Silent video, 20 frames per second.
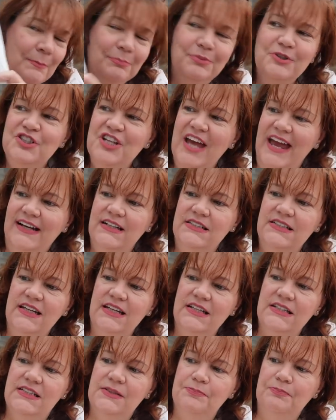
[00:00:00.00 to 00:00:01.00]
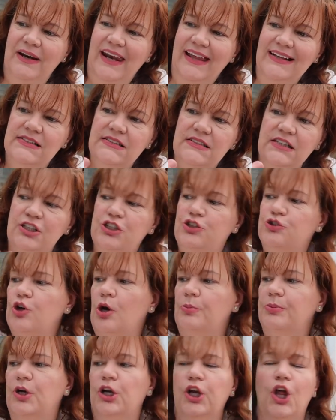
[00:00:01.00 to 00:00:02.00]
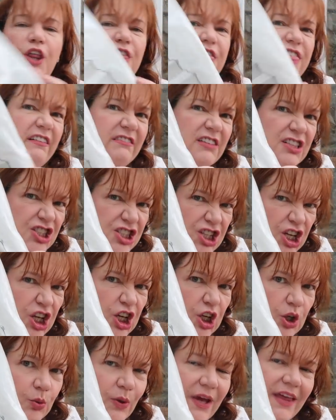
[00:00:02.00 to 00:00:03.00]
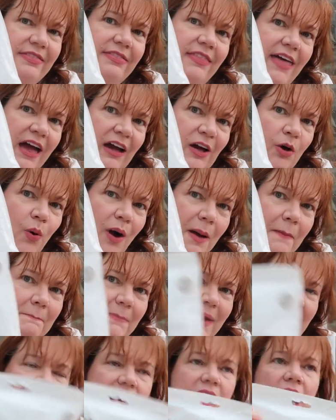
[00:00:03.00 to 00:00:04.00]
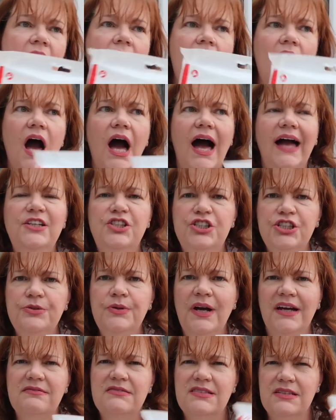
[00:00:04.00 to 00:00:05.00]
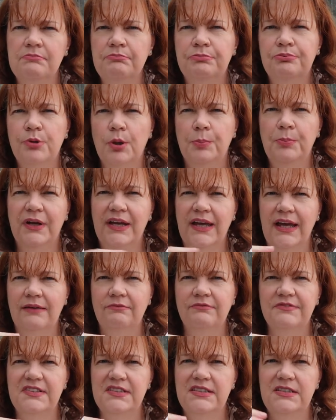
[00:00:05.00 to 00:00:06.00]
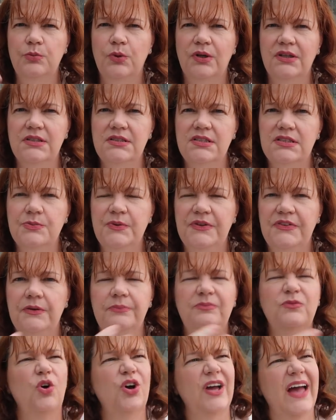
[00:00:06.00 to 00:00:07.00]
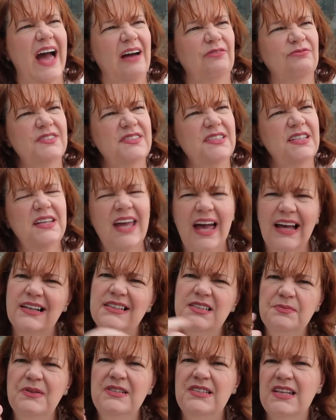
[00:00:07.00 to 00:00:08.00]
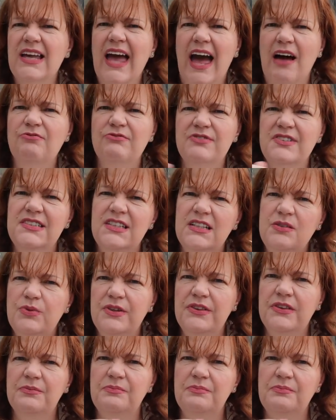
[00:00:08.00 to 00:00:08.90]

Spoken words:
protect it plastic drop cloth. There are 2 in there, quite big. I do have some proper canvassy ones with the, not canvassy, yeah, I suppose they're canvassy with